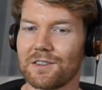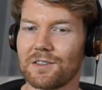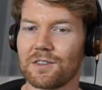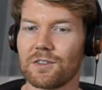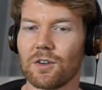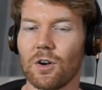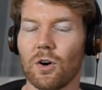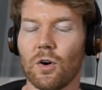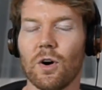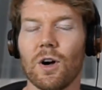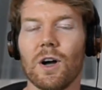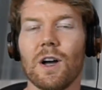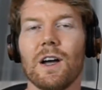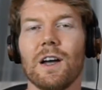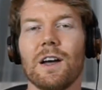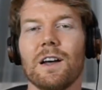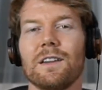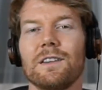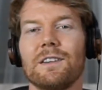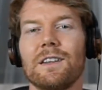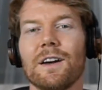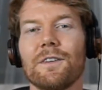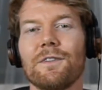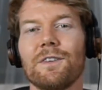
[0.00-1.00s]
So
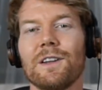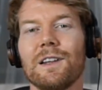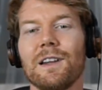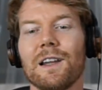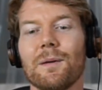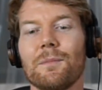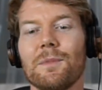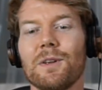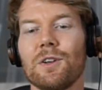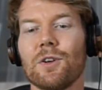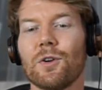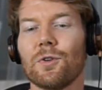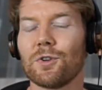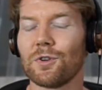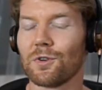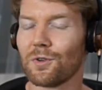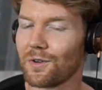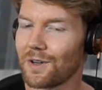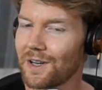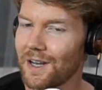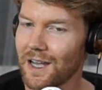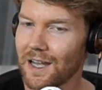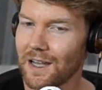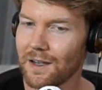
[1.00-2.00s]
definitely let me know your
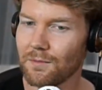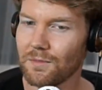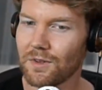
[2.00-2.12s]
name,